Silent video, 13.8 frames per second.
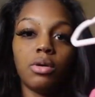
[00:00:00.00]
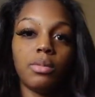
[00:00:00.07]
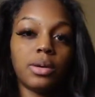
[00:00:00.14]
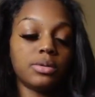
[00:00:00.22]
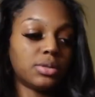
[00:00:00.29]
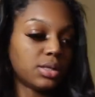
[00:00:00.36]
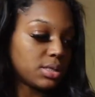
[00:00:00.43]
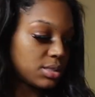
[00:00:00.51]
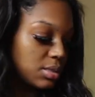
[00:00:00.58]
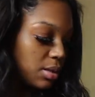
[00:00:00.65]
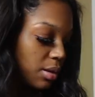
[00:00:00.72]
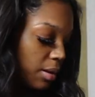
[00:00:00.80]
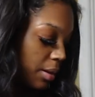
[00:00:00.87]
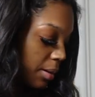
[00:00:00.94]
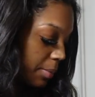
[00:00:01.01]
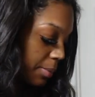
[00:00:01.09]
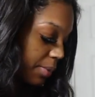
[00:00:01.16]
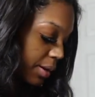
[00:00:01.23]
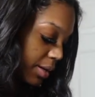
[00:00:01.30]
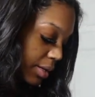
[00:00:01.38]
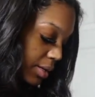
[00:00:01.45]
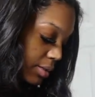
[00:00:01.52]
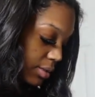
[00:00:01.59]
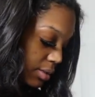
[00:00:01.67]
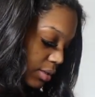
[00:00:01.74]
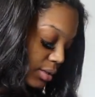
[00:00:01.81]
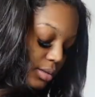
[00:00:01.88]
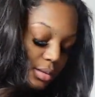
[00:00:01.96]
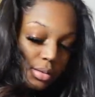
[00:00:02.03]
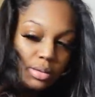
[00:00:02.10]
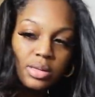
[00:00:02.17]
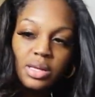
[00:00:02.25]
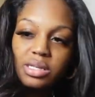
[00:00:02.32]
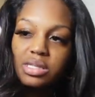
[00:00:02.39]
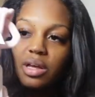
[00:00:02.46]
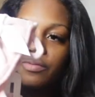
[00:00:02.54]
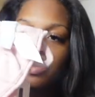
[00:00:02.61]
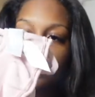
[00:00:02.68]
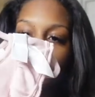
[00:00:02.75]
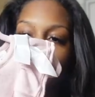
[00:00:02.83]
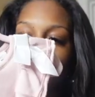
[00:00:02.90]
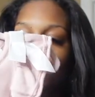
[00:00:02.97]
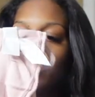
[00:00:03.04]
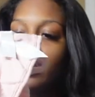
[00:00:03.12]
know about this, but this I feel like you can